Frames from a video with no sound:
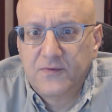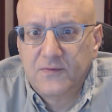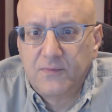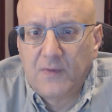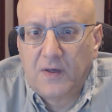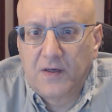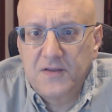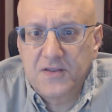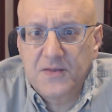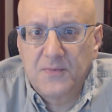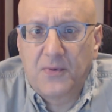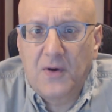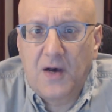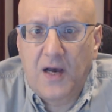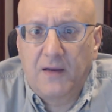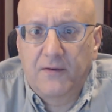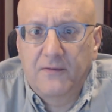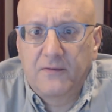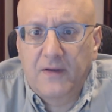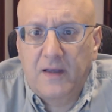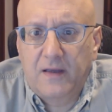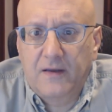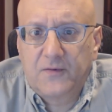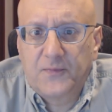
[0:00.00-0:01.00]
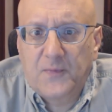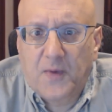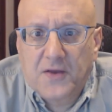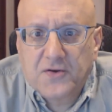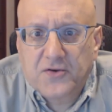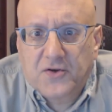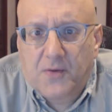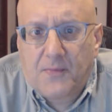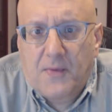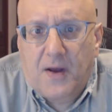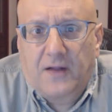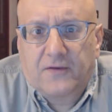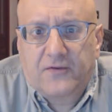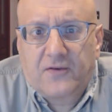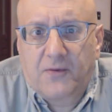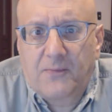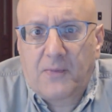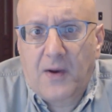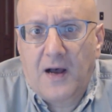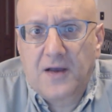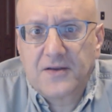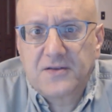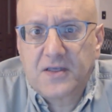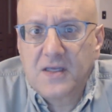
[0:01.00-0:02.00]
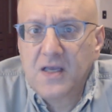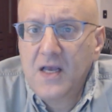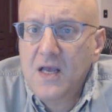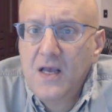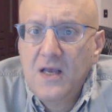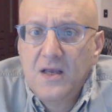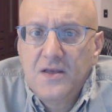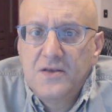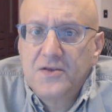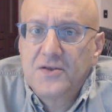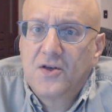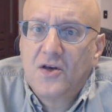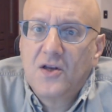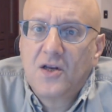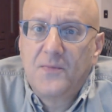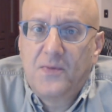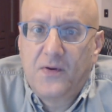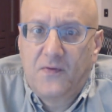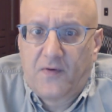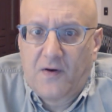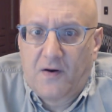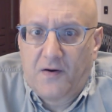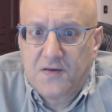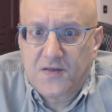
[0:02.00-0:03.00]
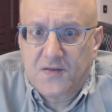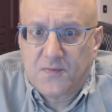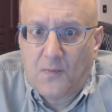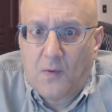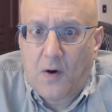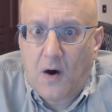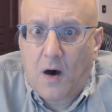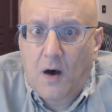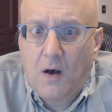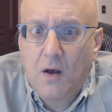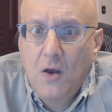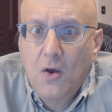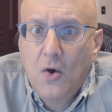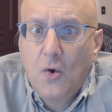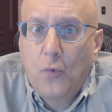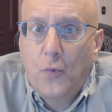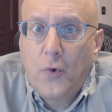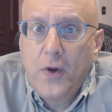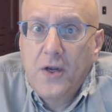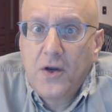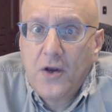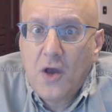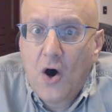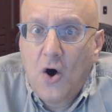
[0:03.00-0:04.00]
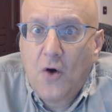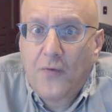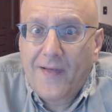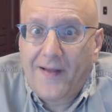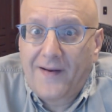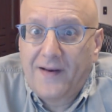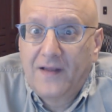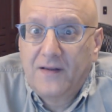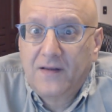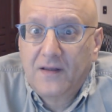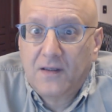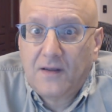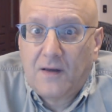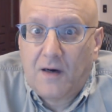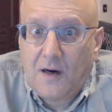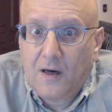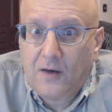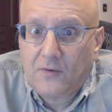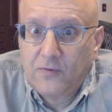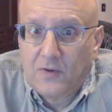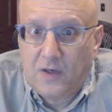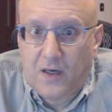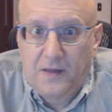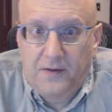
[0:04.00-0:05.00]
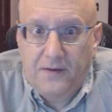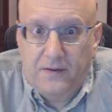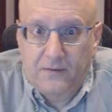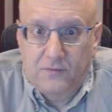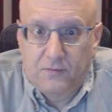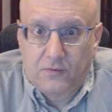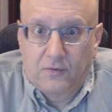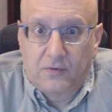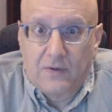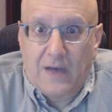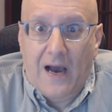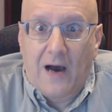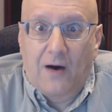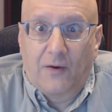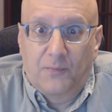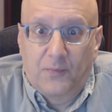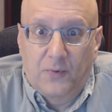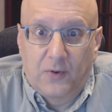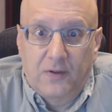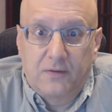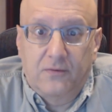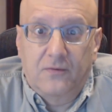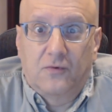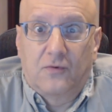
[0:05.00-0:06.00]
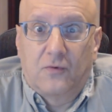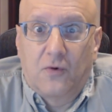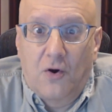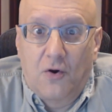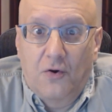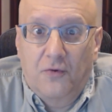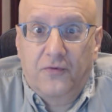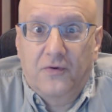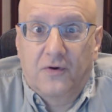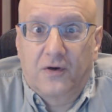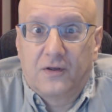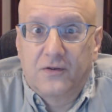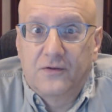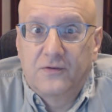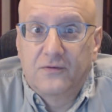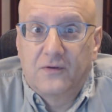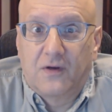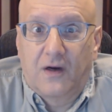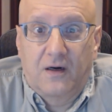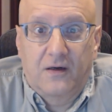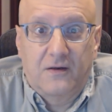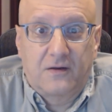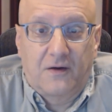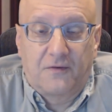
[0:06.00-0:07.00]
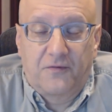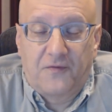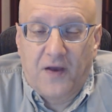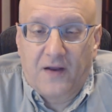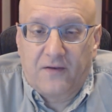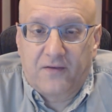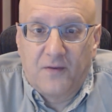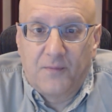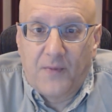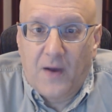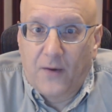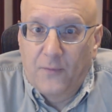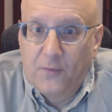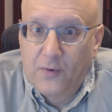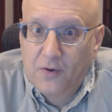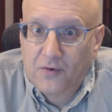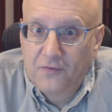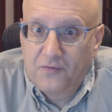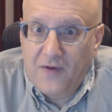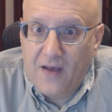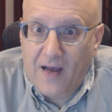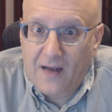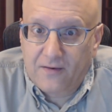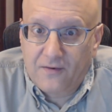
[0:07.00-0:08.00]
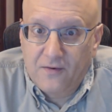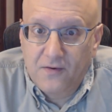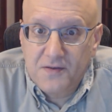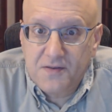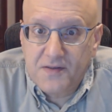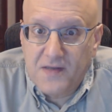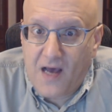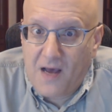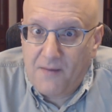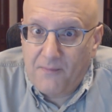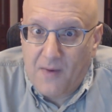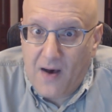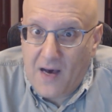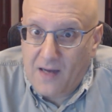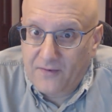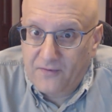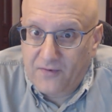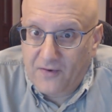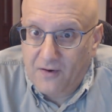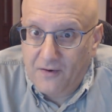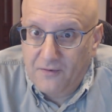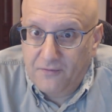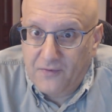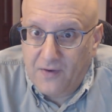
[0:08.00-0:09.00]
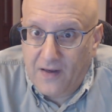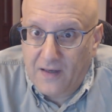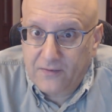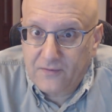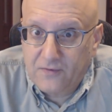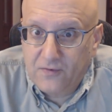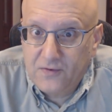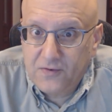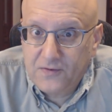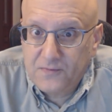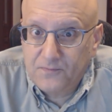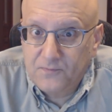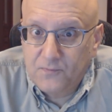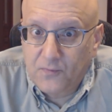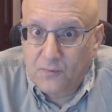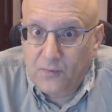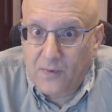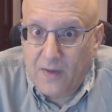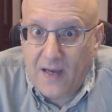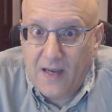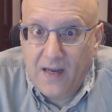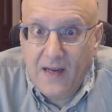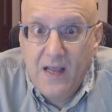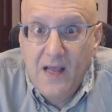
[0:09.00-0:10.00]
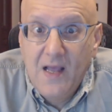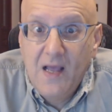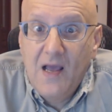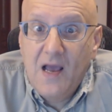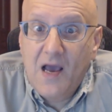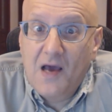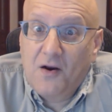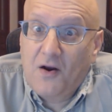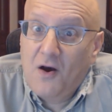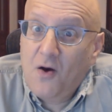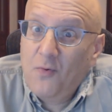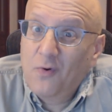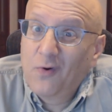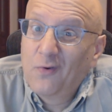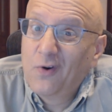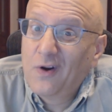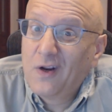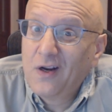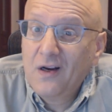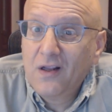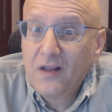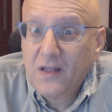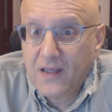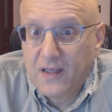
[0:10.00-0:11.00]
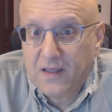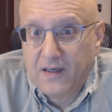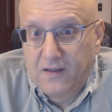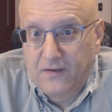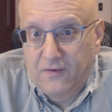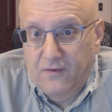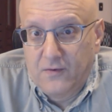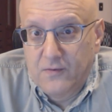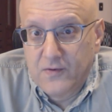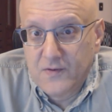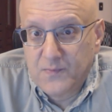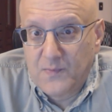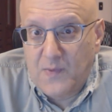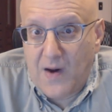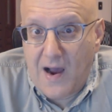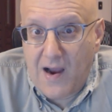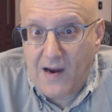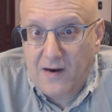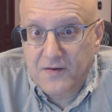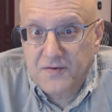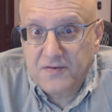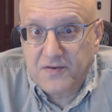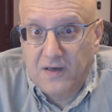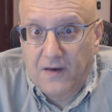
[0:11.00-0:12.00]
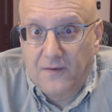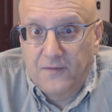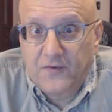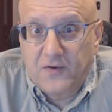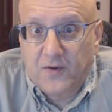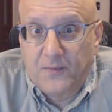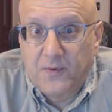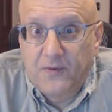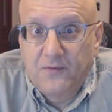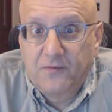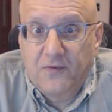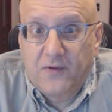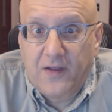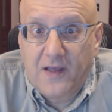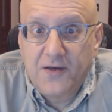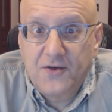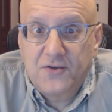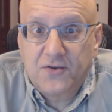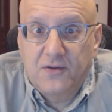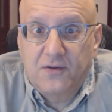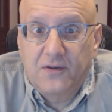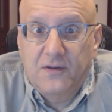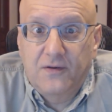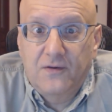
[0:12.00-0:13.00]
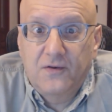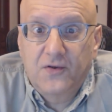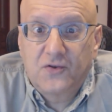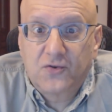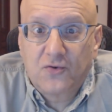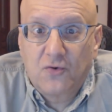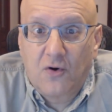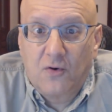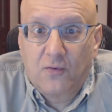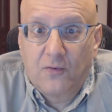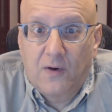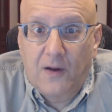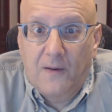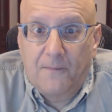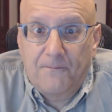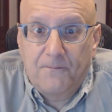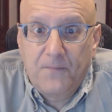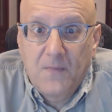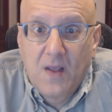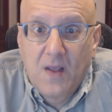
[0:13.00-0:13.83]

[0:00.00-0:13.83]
money supply of expansionary monetary policy is going to be very small. We know that in the long run, output growth are affected by real factors, not monetary factors. Okay, and all we're really going to do is buy ourselves some inflation in the short run.